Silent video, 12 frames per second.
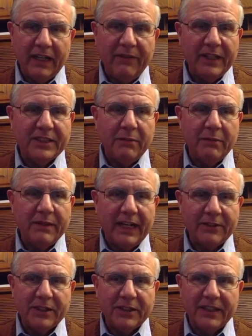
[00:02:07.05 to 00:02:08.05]
I've had some
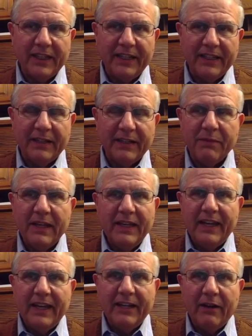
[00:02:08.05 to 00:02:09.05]
doctors say, I
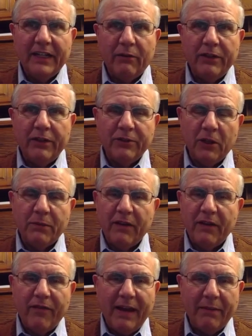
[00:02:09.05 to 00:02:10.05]
only told
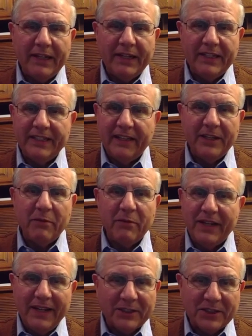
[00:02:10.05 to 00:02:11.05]
my family, I didn't tell
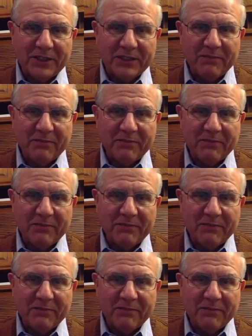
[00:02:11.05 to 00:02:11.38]
anyone else.